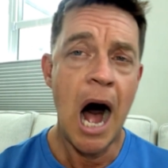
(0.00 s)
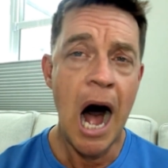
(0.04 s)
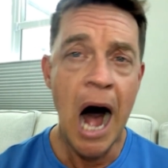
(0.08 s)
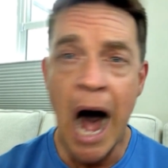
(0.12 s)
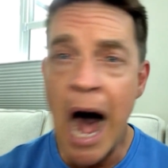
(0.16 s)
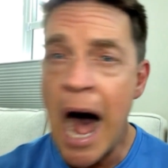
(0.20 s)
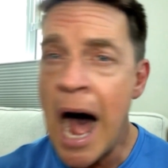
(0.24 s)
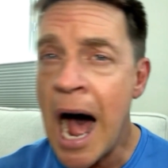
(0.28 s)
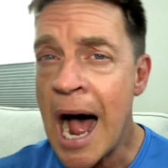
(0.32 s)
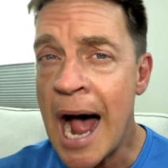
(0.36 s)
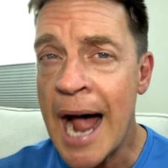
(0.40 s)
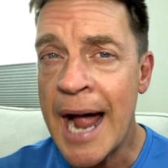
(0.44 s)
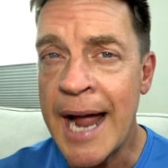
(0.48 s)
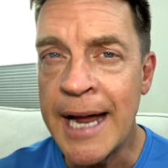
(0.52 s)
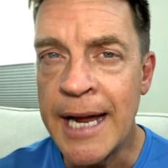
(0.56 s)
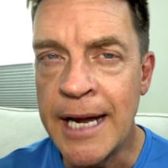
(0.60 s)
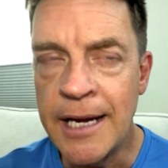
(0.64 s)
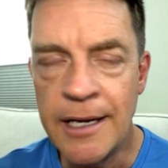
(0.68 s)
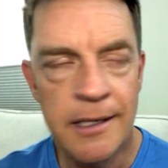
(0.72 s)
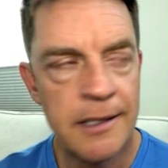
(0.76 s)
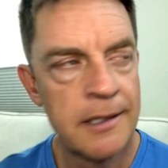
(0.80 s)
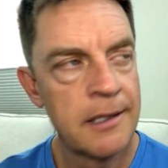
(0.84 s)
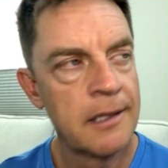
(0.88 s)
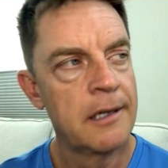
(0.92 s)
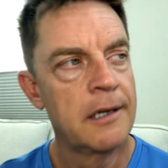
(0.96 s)

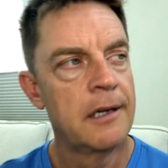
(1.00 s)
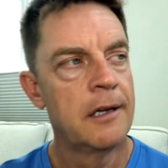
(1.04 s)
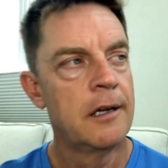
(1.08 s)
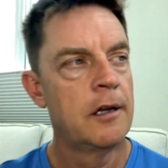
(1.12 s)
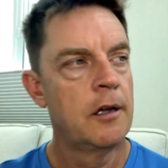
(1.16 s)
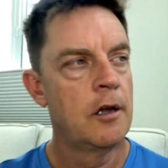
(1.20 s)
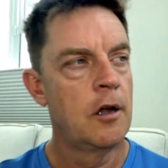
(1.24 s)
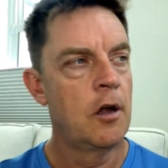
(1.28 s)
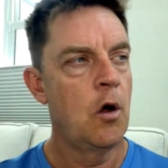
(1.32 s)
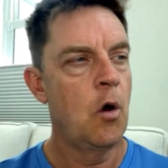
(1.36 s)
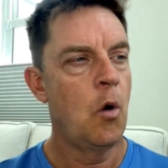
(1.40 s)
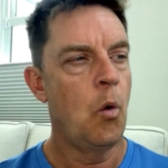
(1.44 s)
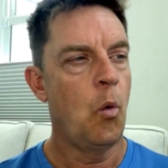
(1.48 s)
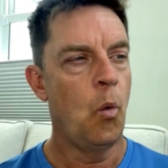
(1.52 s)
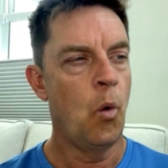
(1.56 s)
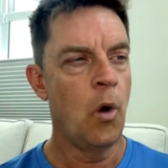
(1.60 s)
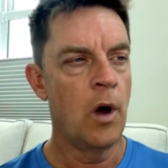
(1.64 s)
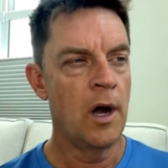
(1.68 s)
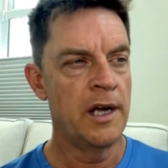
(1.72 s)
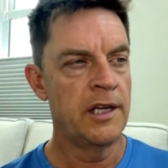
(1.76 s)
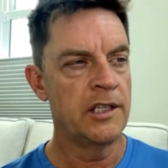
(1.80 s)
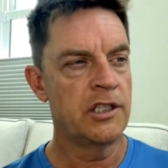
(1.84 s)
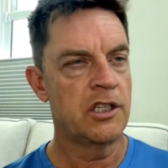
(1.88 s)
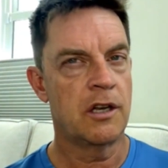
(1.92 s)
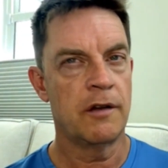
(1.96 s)
I
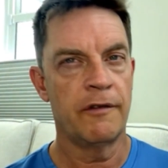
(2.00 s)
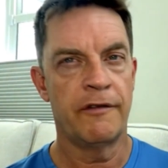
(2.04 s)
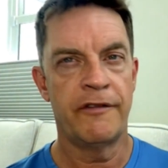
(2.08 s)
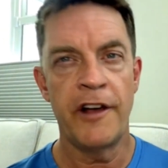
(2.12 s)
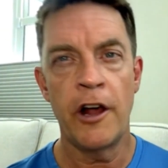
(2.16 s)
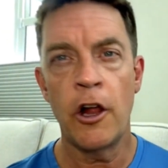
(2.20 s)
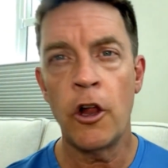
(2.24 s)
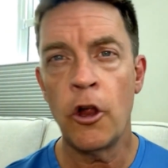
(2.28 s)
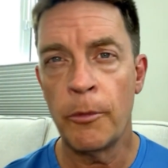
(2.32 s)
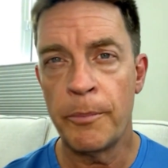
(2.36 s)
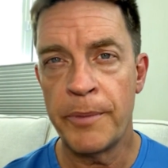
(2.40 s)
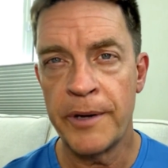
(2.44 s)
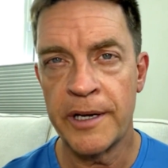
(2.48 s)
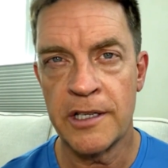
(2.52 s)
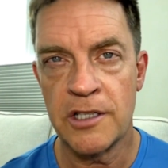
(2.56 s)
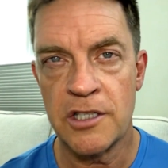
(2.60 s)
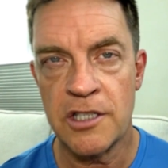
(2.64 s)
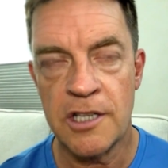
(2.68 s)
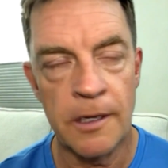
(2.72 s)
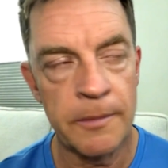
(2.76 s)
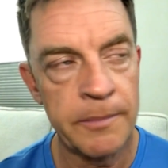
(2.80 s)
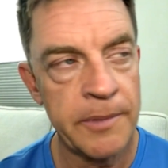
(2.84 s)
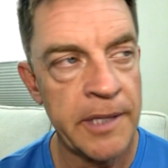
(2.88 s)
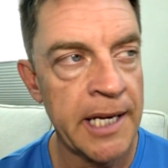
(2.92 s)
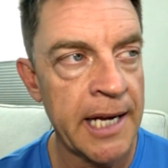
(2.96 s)
was developing
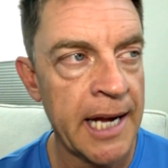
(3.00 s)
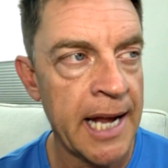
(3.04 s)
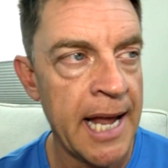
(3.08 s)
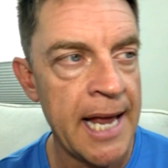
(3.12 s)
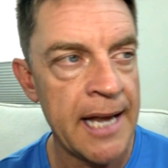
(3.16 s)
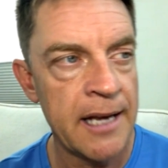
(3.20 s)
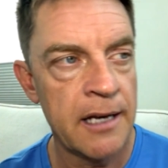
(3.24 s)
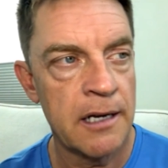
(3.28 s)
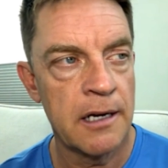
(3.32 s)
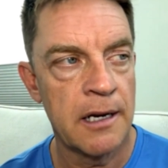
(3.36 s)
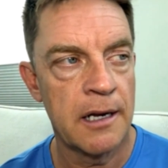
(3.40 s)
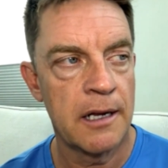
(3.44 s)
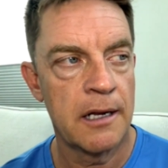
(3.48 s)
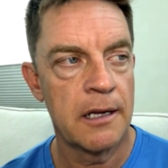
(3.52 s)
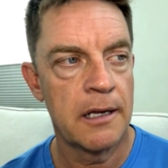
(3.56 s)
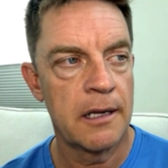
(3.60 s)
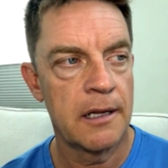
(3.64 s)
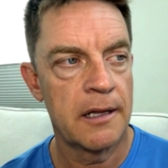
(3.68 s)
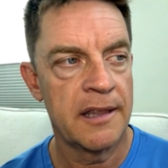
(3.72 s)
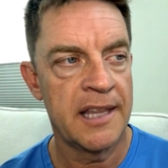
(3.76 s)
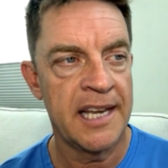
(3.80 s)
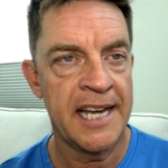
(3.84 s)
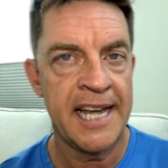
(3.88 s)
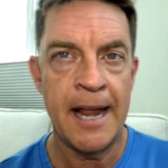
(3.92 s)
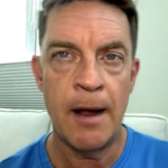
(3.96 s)
something at
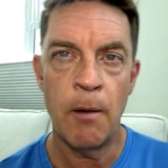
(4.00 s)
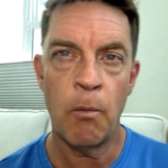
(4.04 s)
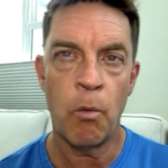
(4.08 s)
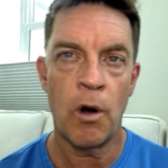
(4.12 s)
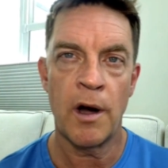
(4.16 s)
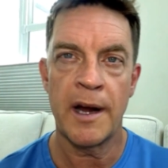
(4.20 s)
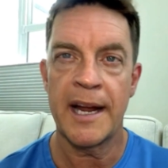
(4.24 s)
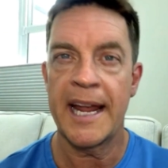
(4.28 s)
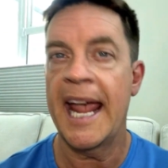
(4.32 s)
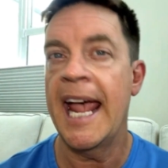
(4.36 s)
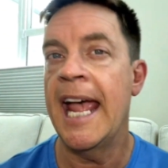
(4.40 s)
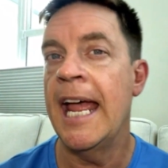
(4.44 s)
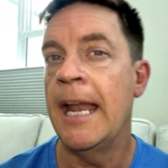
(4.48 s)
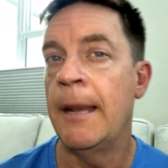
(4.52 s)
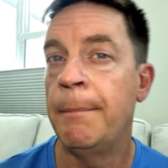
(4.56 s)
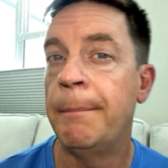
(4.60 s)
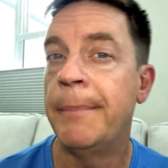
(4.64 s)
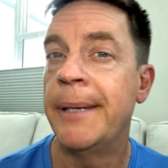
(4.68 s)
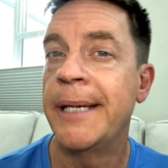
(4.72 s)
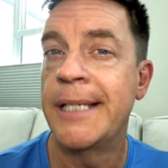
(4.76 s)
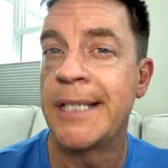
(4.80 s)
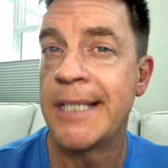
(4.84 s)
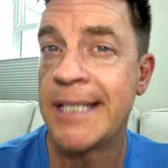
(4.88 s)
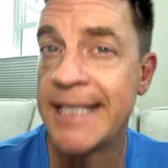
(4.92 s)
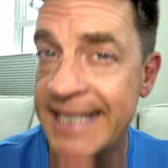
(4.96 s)
the network
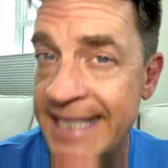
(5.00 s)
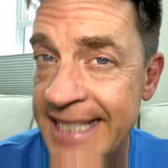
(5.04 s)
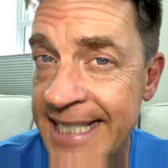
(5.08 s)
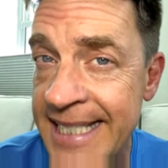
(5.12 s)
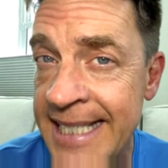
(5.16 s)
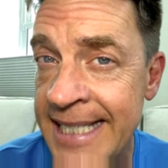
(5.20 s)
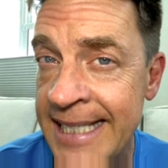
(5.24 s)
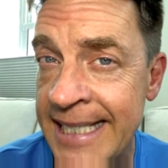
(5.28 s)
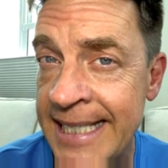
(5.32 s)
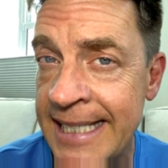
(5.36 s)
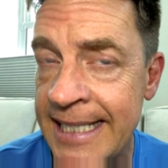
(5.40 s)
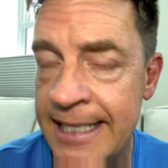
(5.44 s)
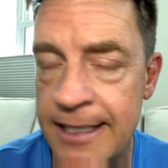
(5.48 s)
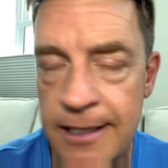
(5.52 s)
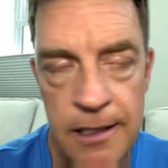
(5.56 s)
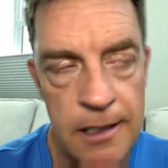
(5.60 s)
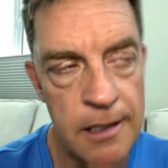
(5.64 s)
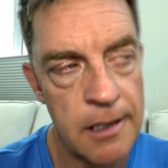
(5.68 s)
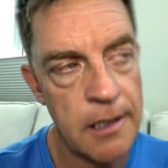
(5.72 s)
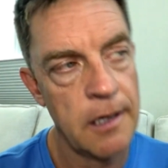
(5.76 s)
NBC